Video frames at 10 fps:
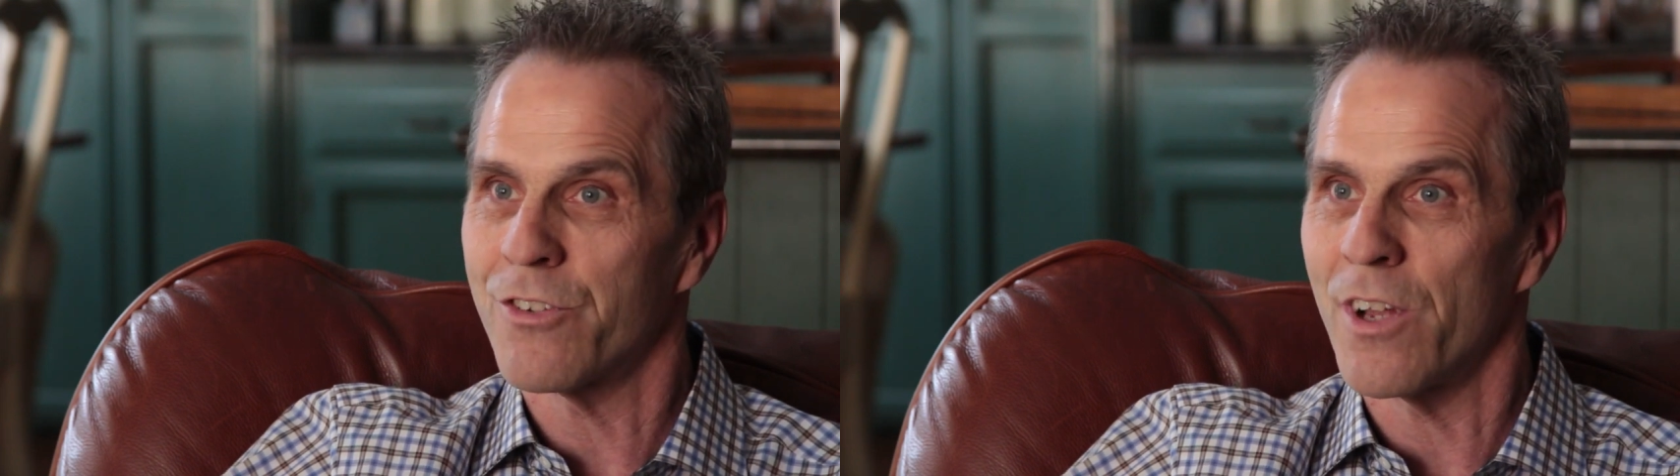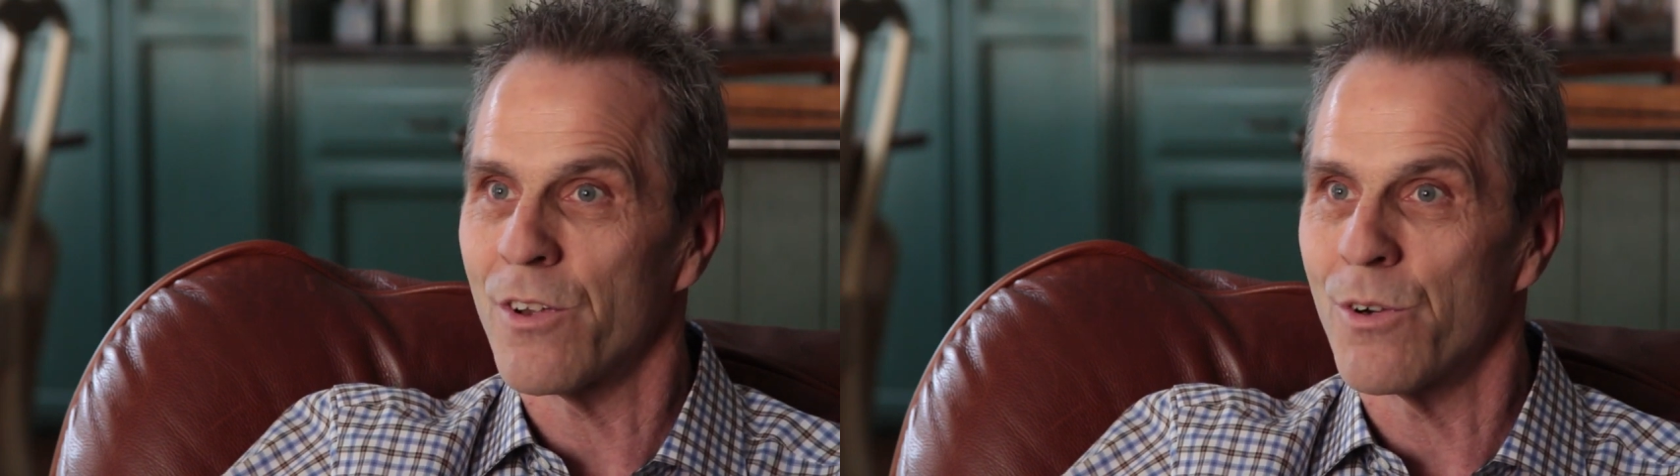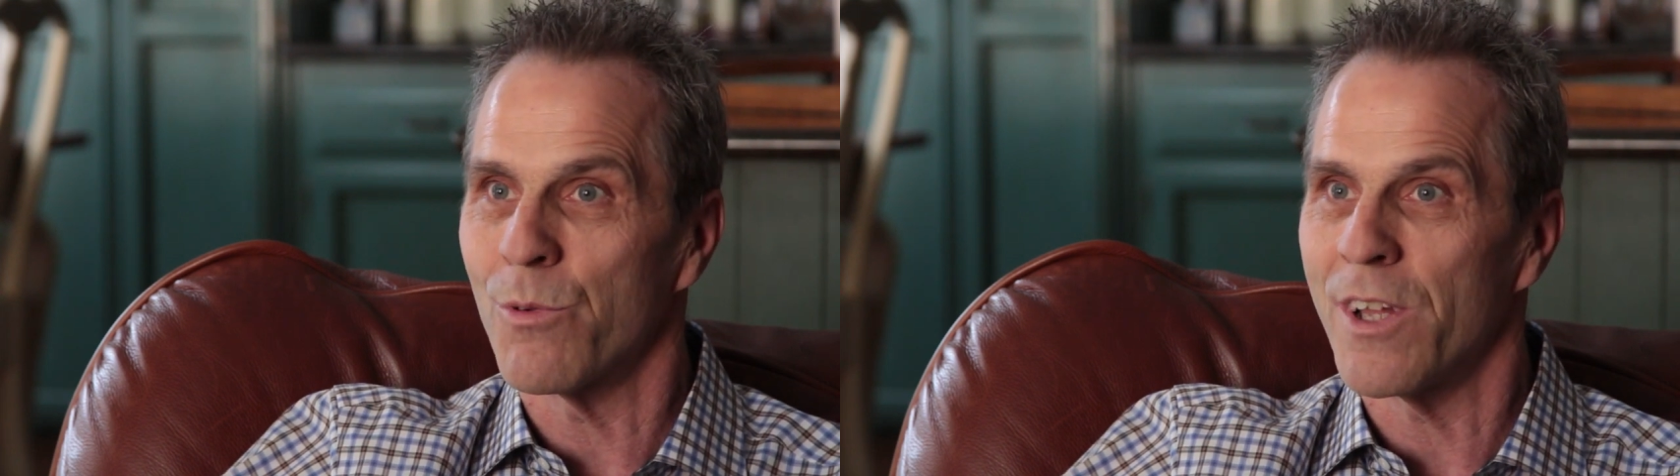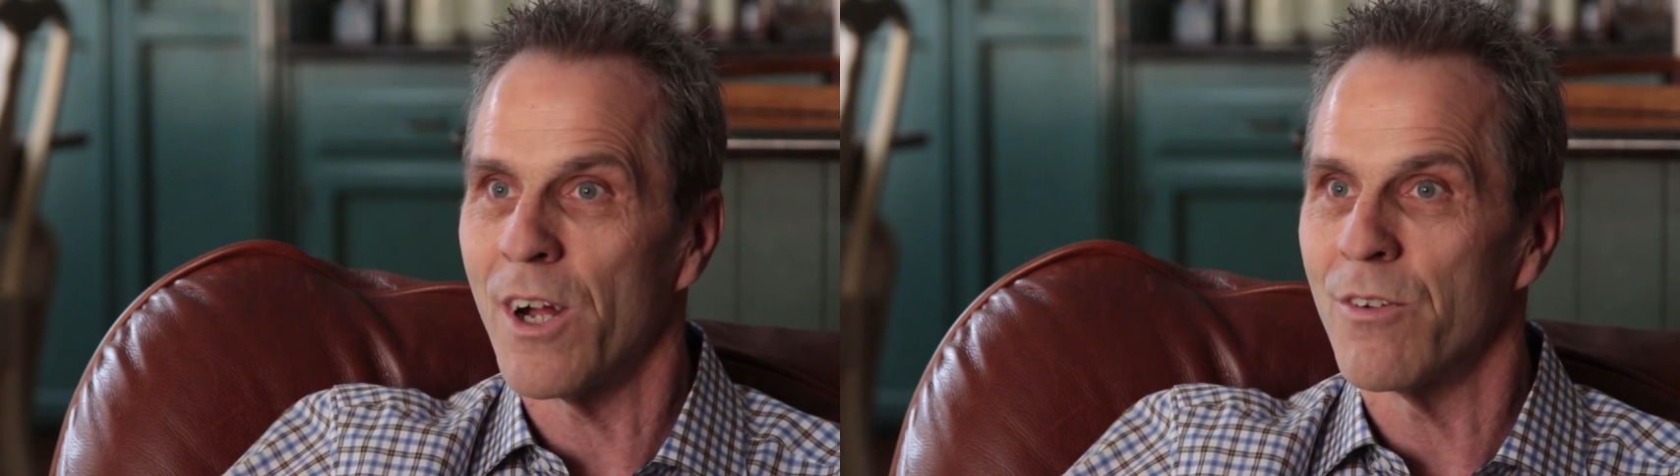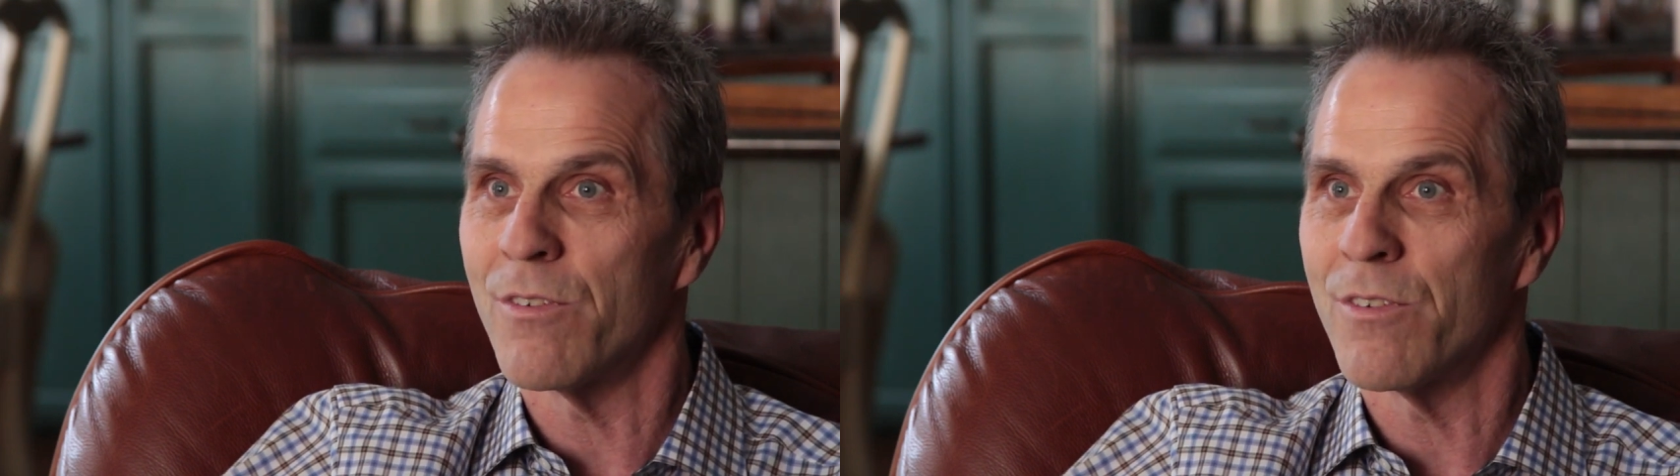seller
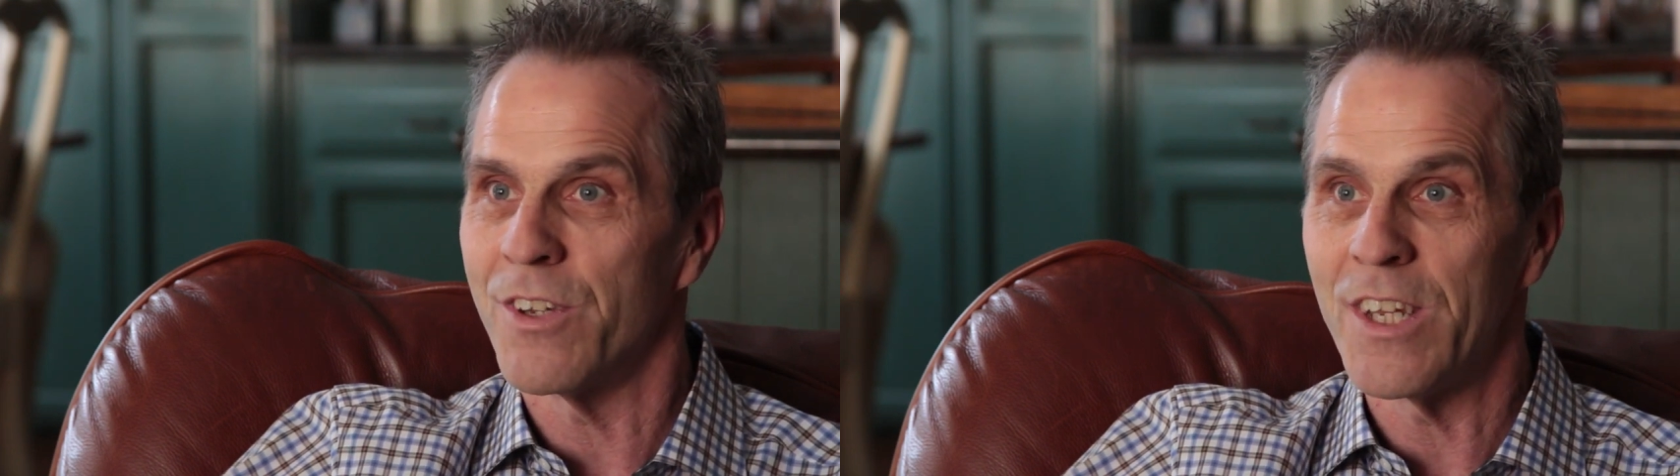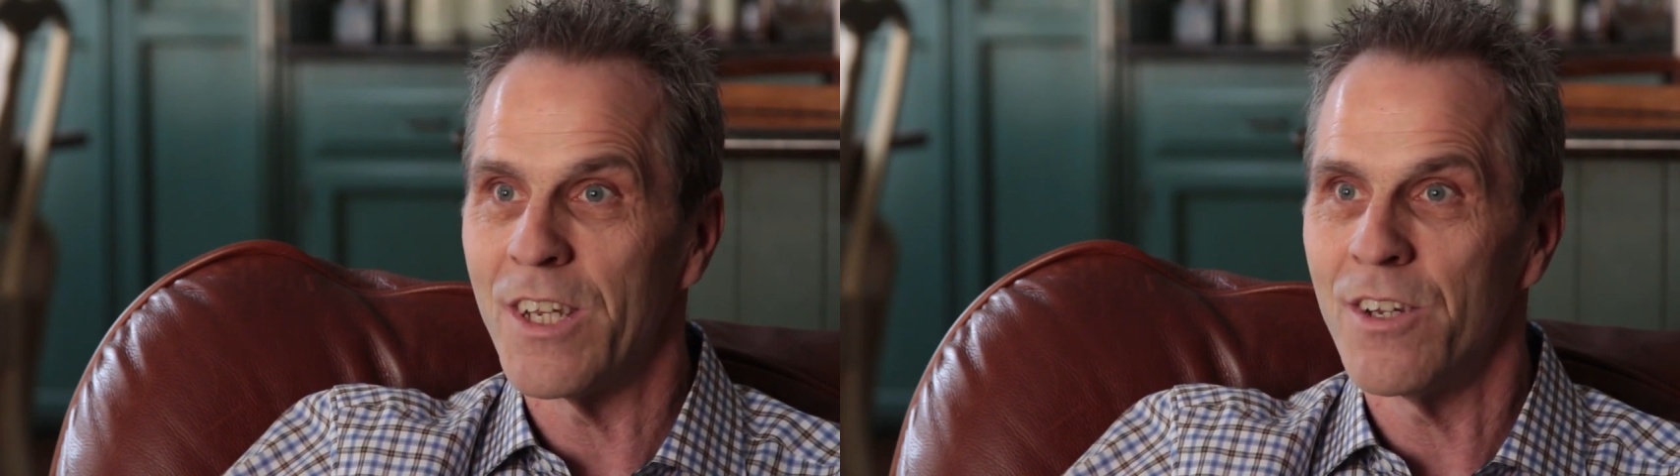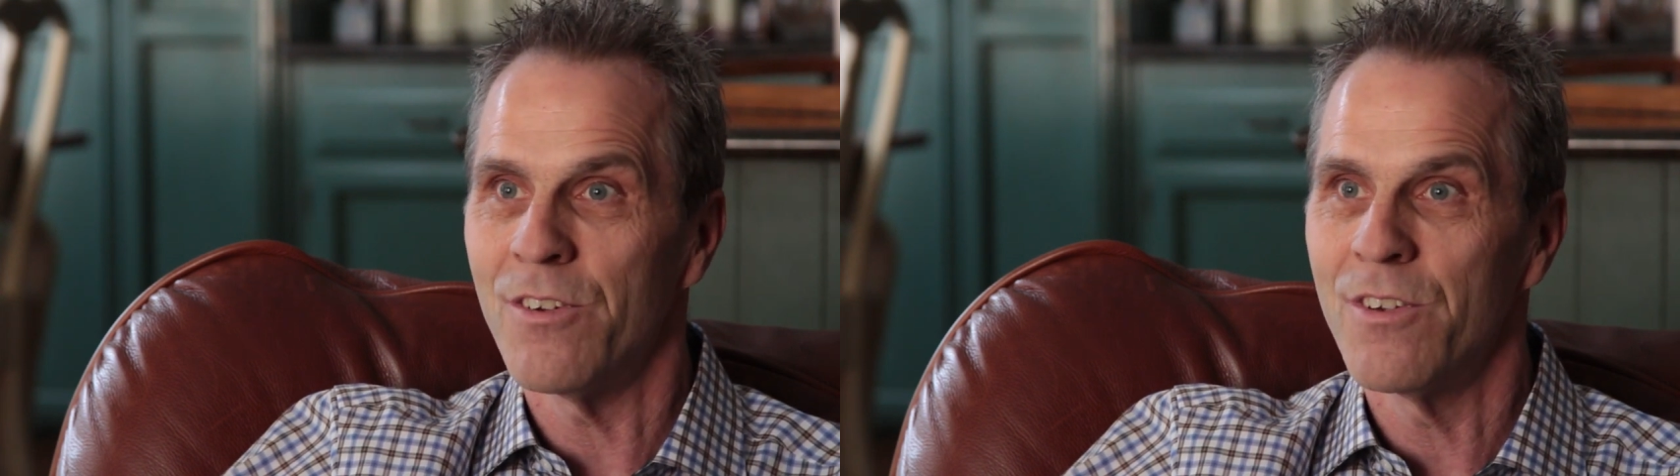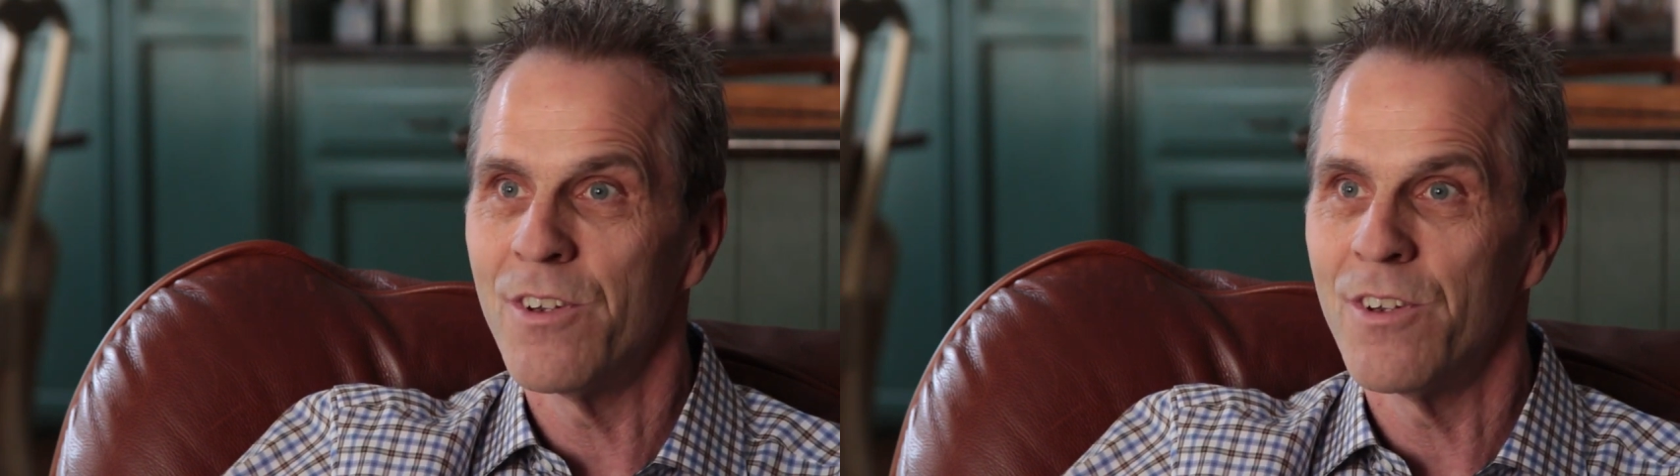without the deed.